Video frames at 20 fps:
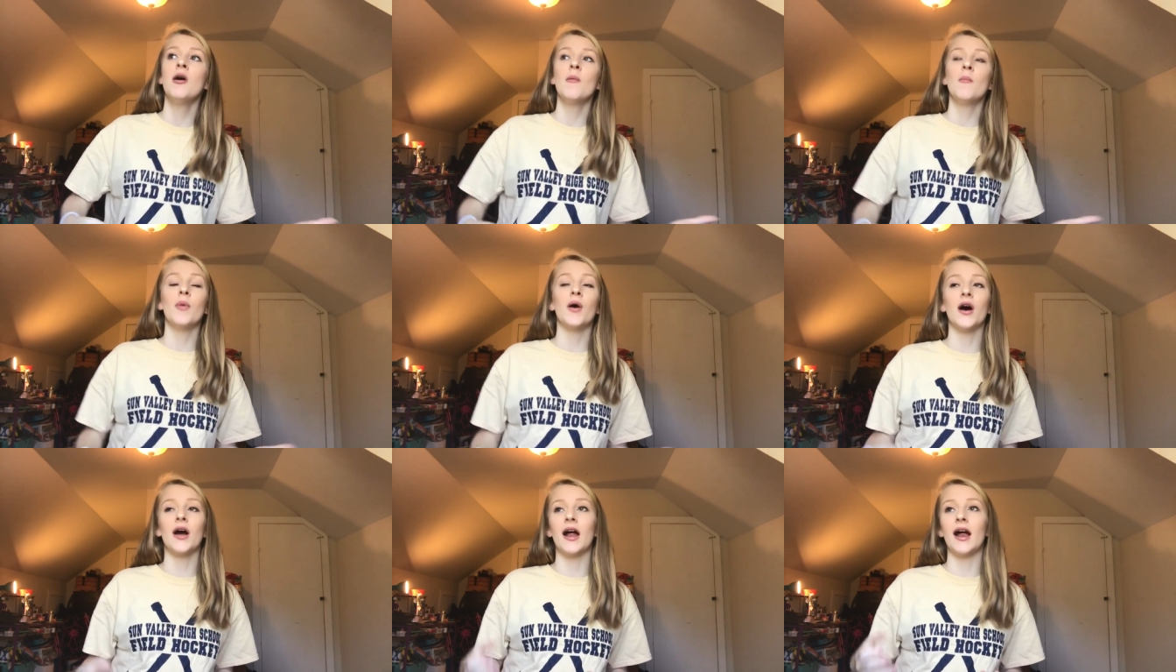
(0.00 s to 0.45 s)

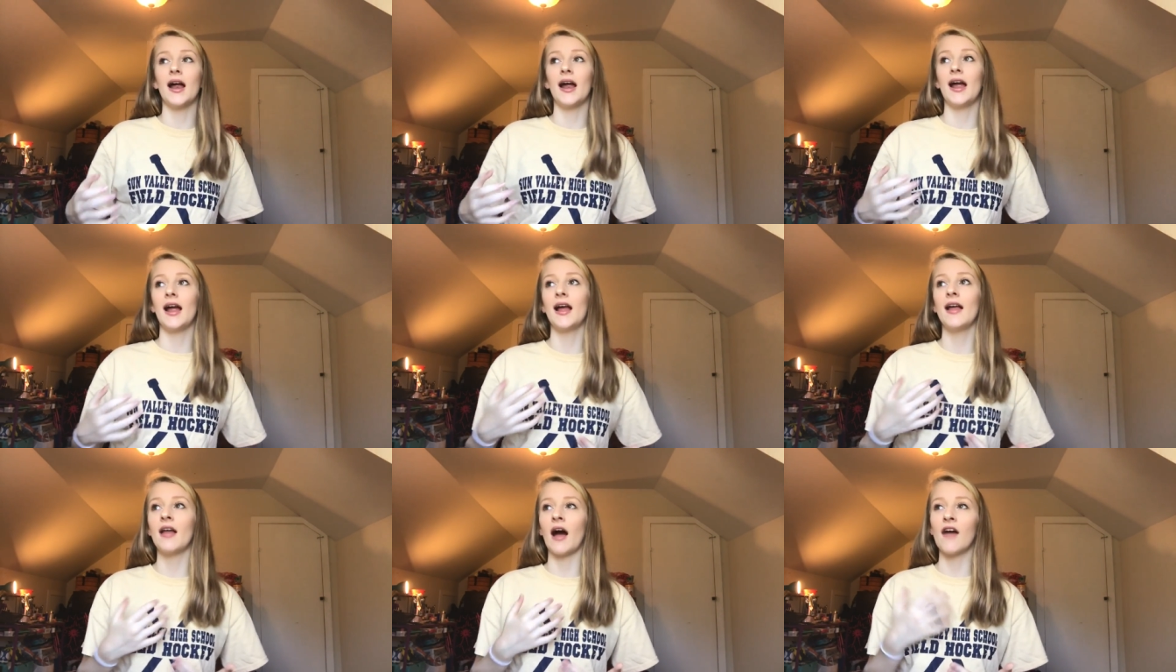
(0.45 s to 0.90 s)
But
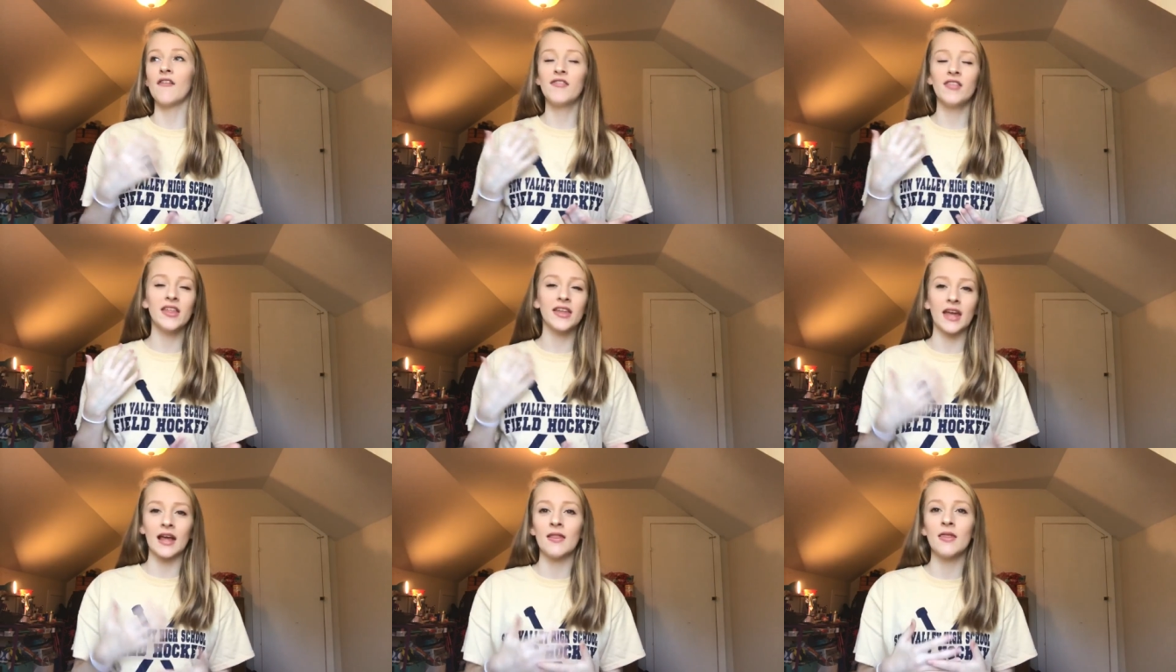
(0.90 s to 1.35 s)
I
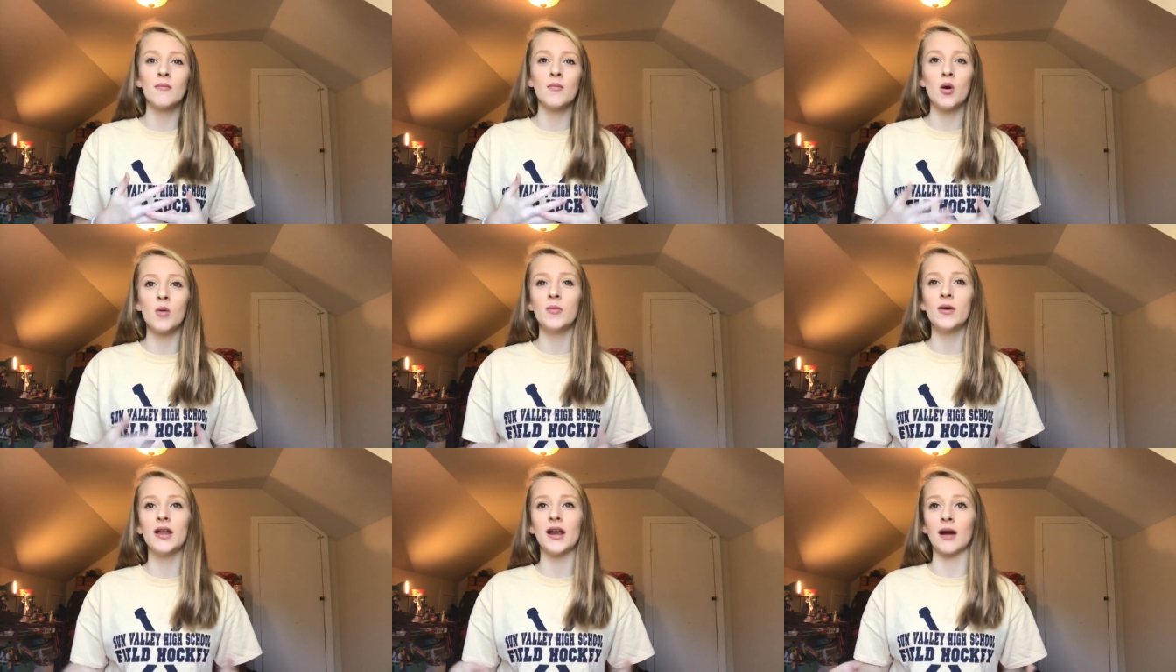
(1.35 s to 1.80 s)
feel like in the
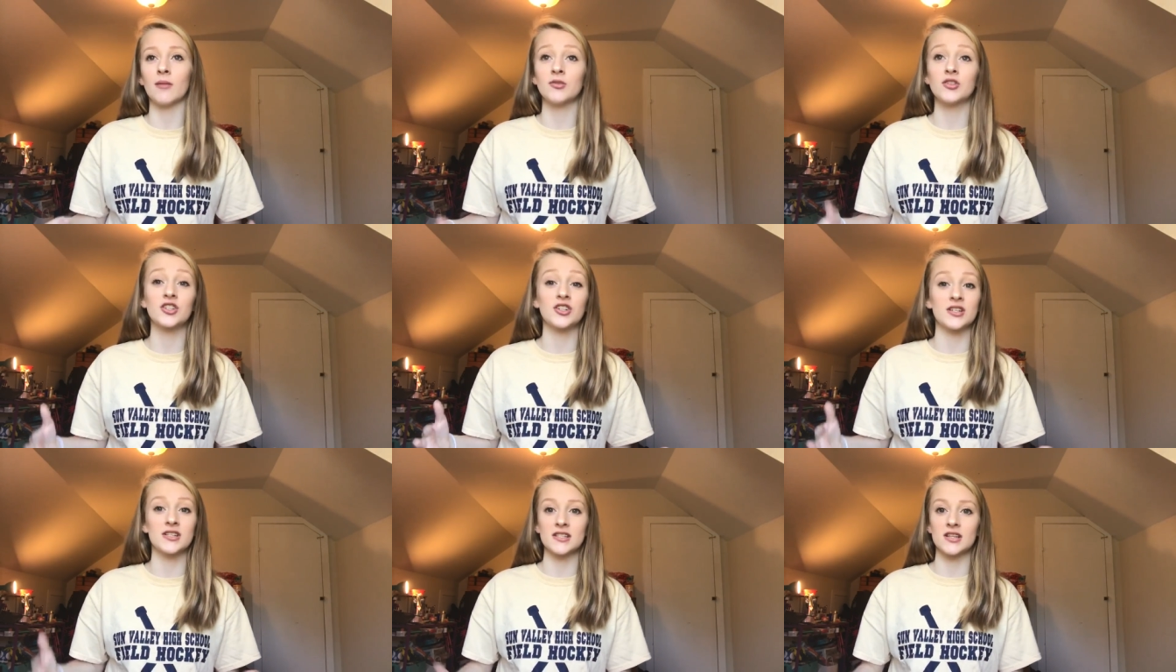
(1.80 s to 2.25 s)
moment, I'm
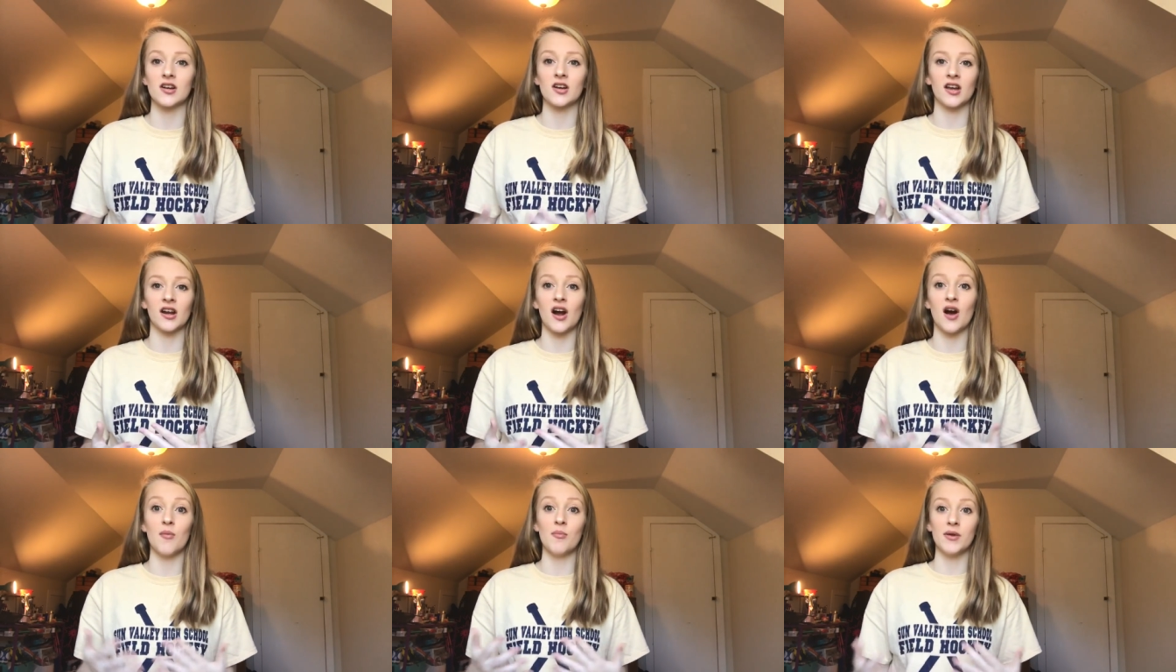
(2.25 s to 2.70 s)
just going to suck
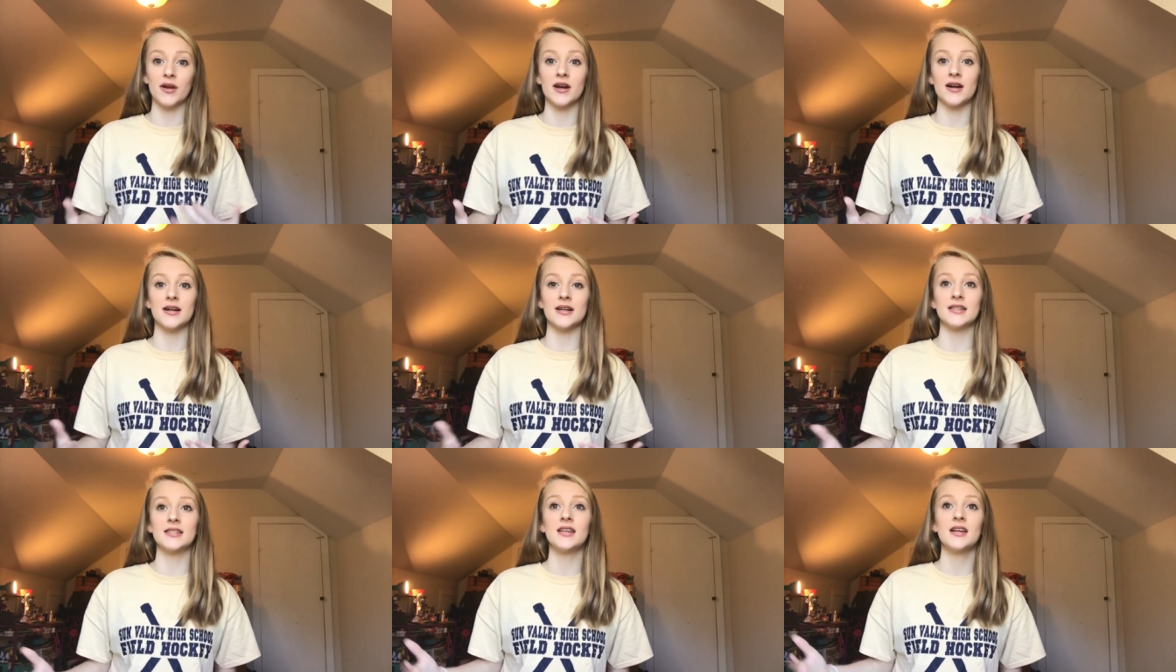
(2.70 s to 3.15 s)
it up
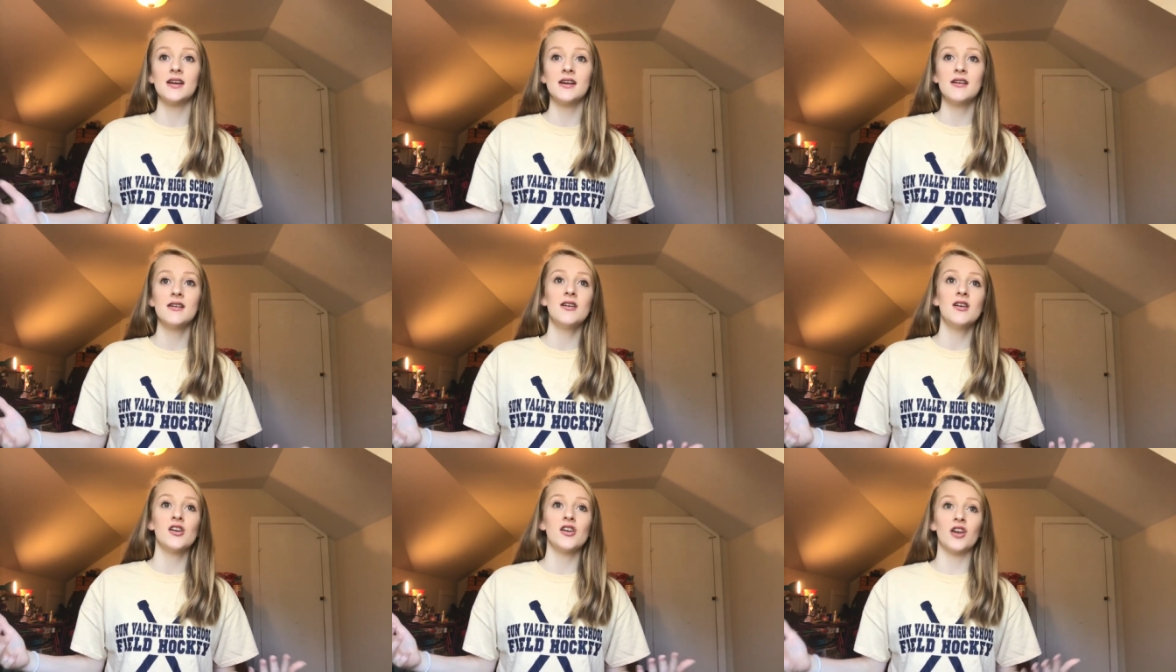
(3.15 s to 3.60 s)
because,
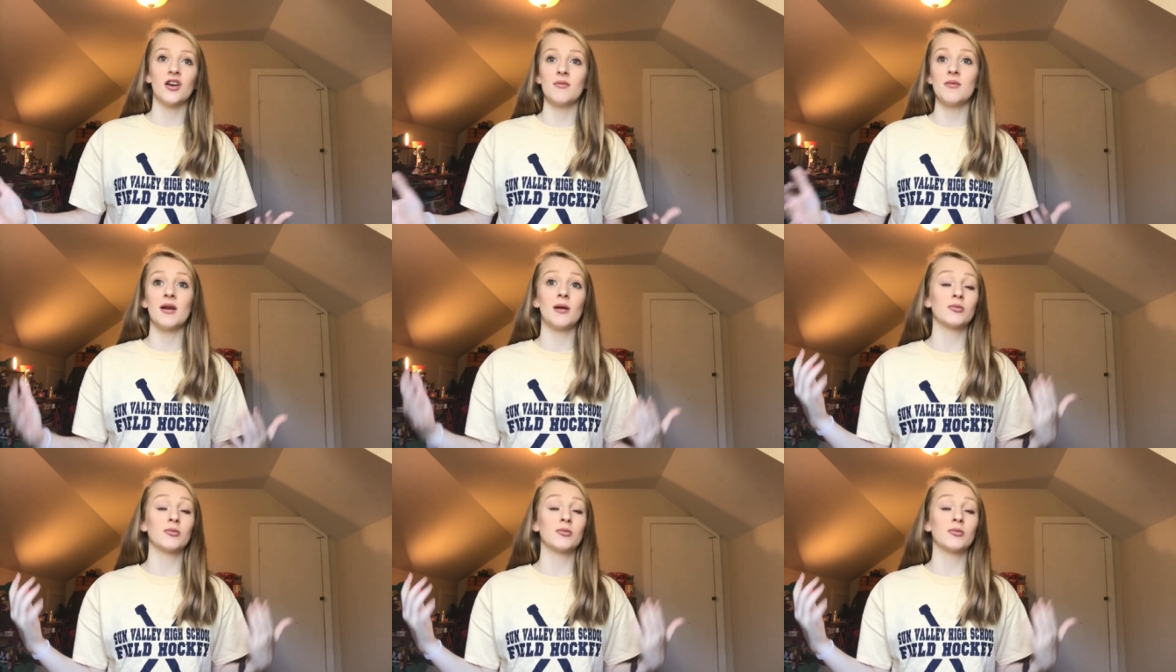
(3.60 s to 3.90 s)
you know what I mean?